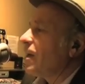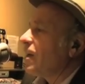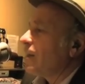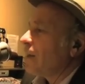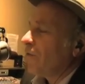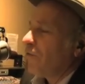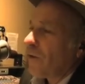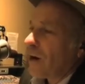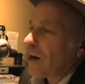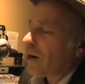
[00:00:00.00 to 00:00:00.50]

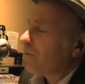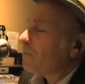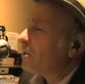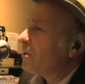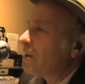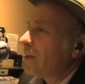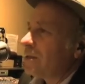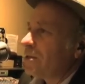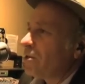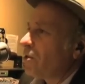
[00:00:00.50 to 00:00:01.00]
They fired them.
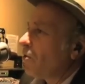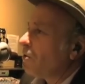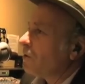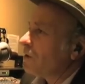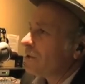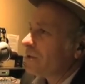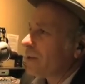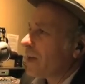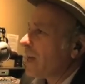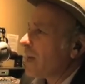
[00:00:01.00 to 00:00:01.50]
It's the
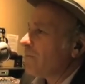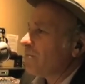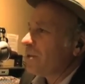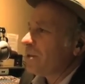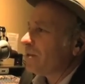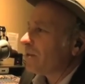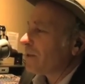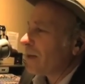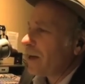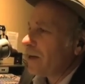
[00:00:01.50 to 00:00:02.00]
oldest game
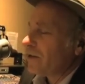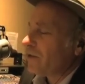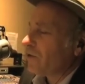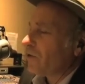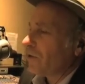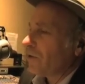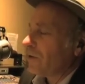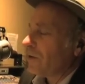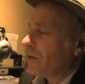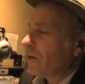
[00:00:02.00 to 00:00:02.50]
since
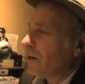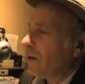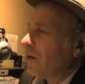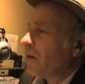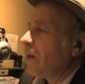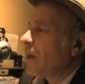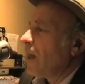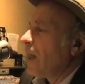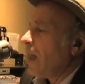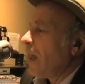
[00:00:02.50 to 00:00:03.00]
Custer, you know.